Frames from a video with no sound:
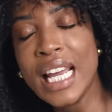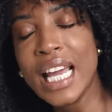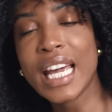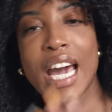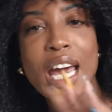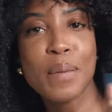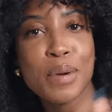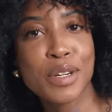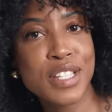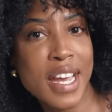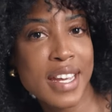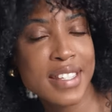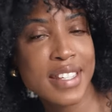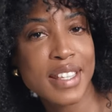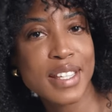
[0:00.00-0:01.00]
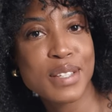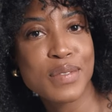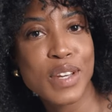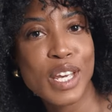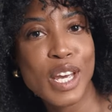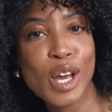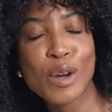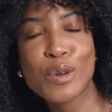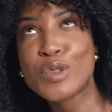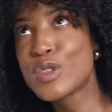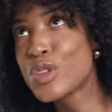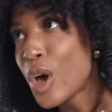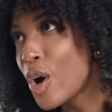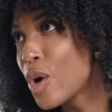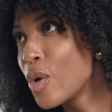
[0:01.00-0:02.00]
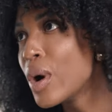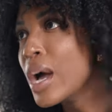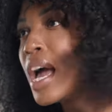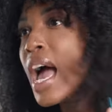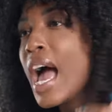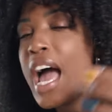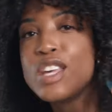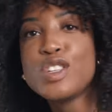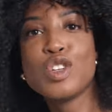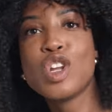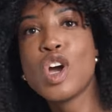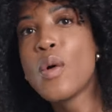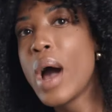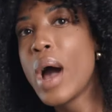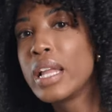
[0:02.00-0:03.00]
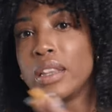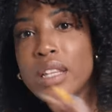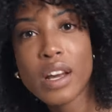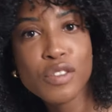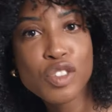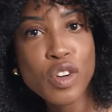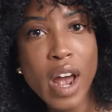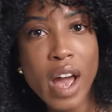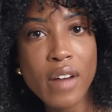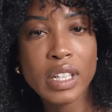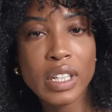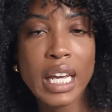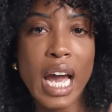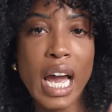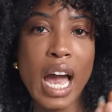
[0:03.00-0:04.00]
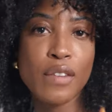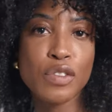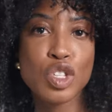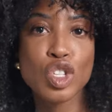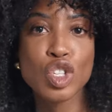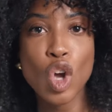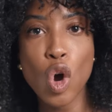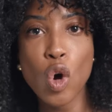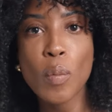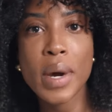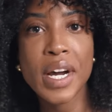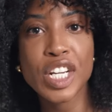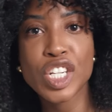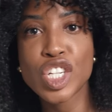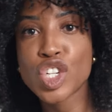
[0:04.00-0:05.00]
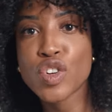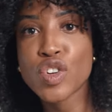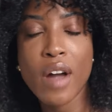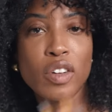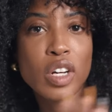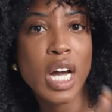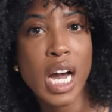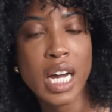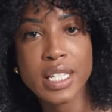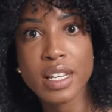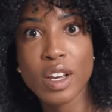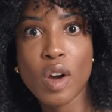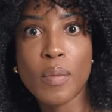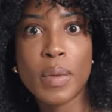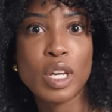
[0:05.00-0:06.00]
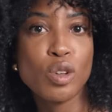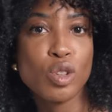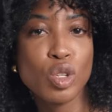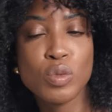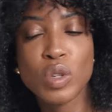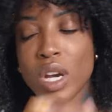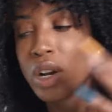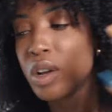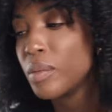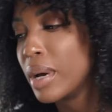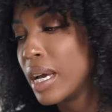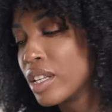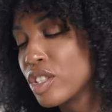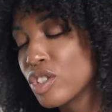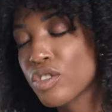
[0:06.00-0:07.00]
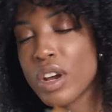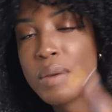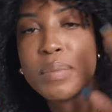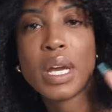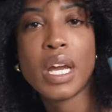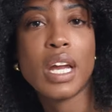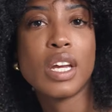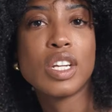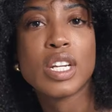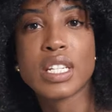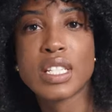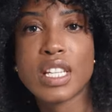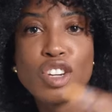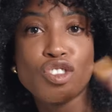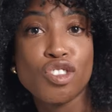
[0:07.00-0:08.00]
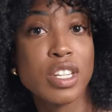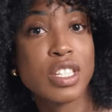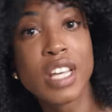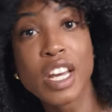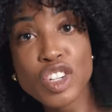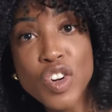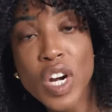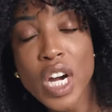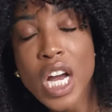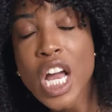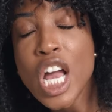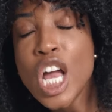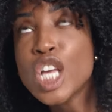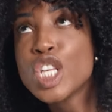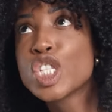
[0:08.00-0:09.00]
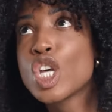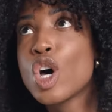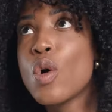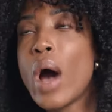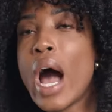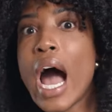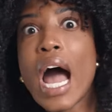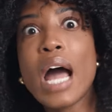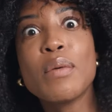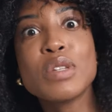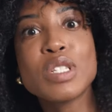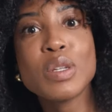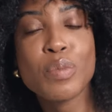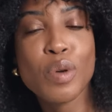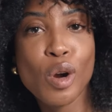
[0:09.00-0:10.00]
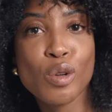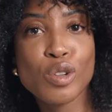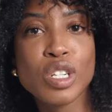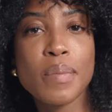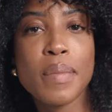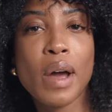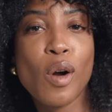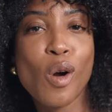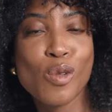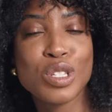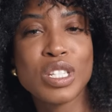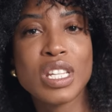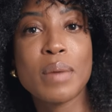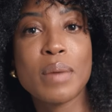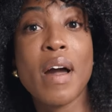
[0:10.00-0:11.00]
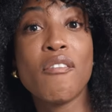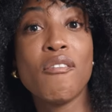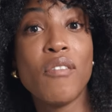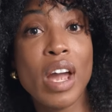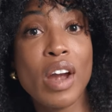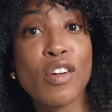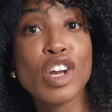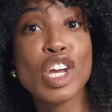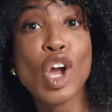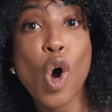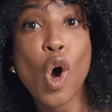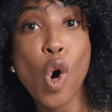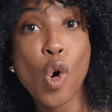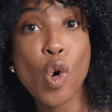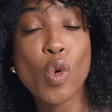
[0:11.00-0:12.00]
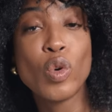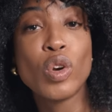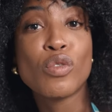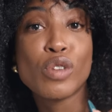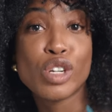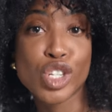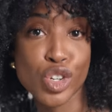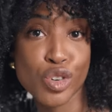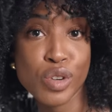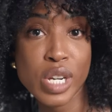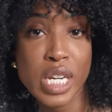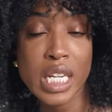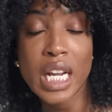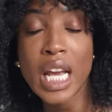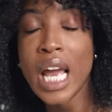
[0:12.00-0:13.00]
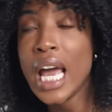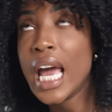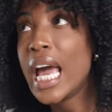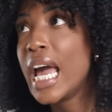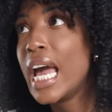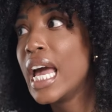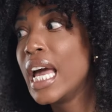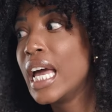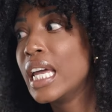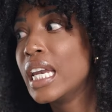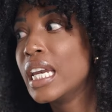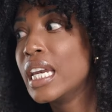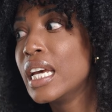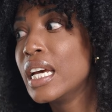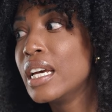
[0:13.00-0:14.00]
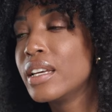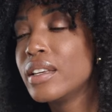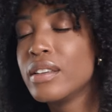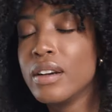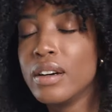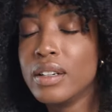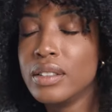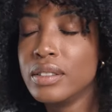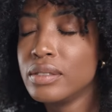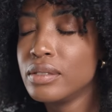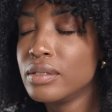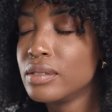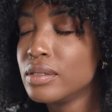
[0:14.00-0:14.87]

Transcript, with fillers: It kind of pertains to this video. So as you know, I love traveling. I have so much travel content on my YouTube channel, my Instagram page, etc, etc. So I was approached about hosting my very own retreat and y'all,